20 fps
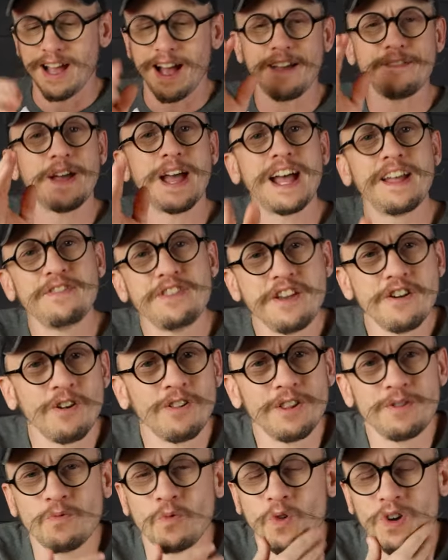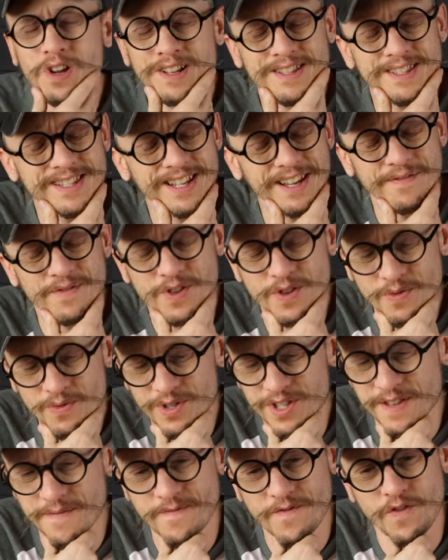I've had the all in ones, I've
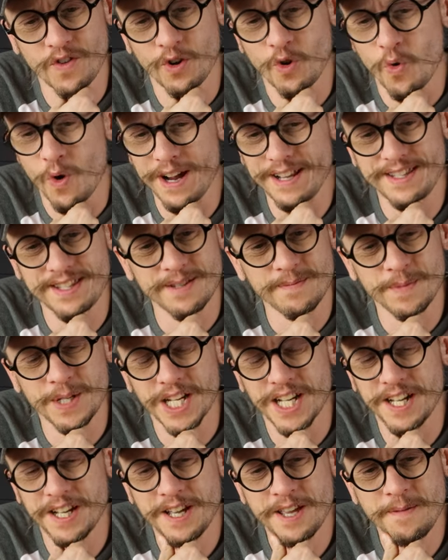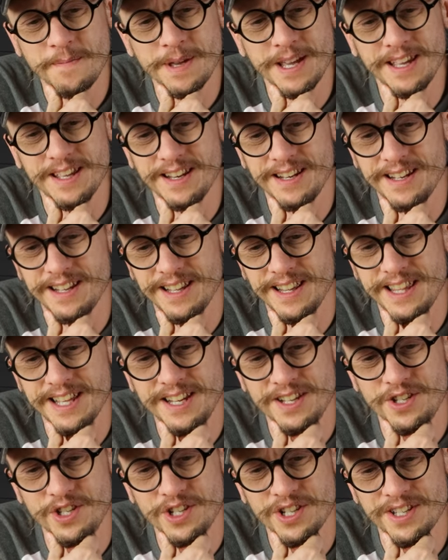used them for quite some time, and
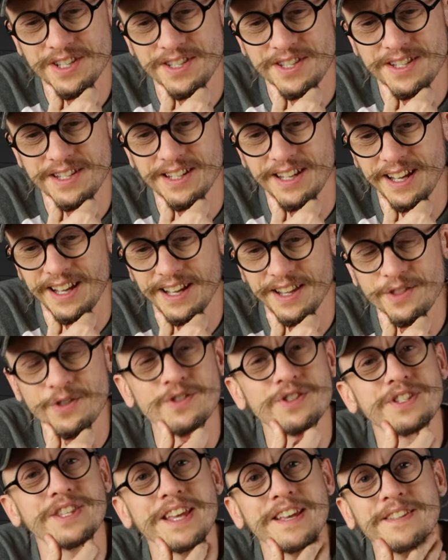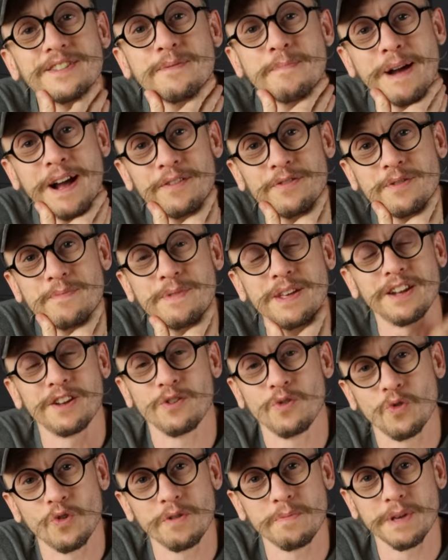they just, ah, there's things about them that
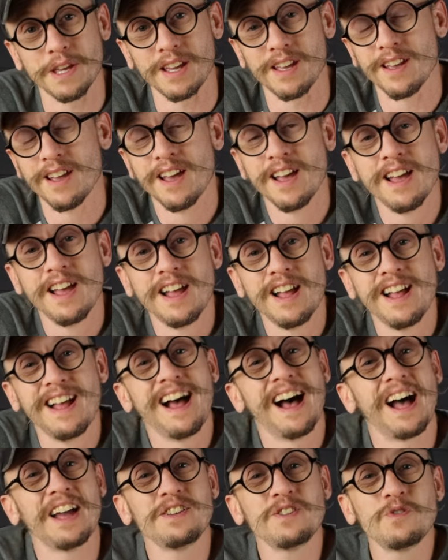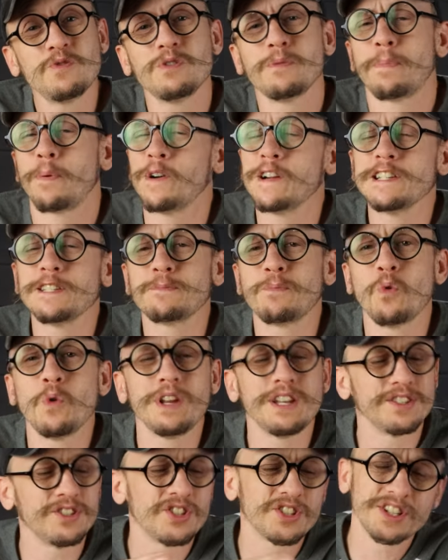annoy me. I know the price
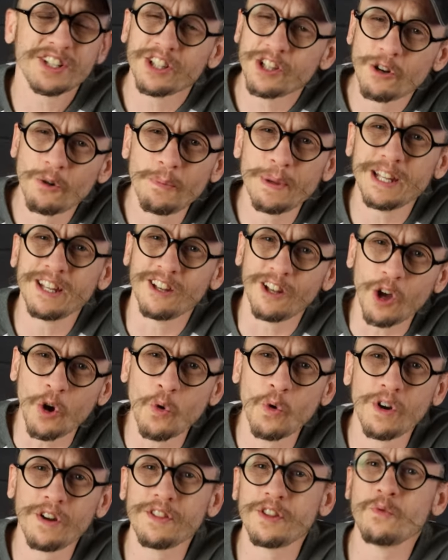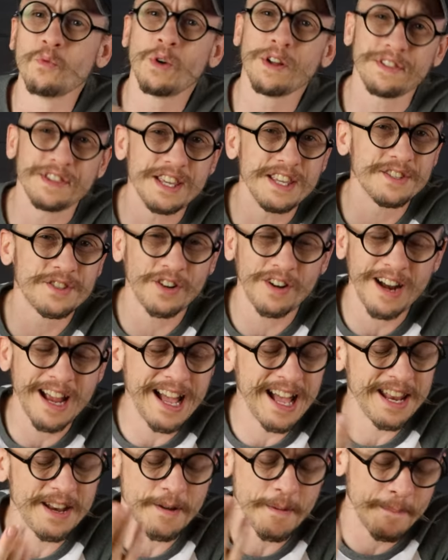point is just a little bit lower than what these are
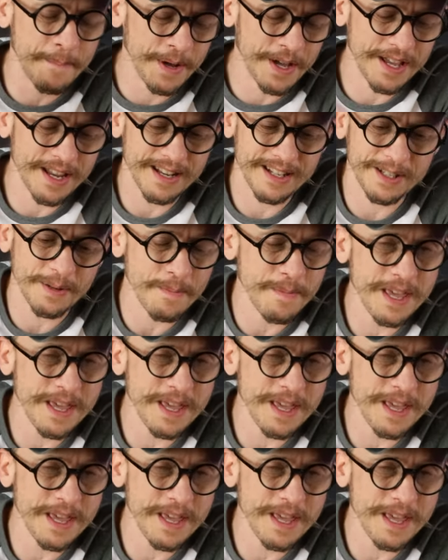at, but to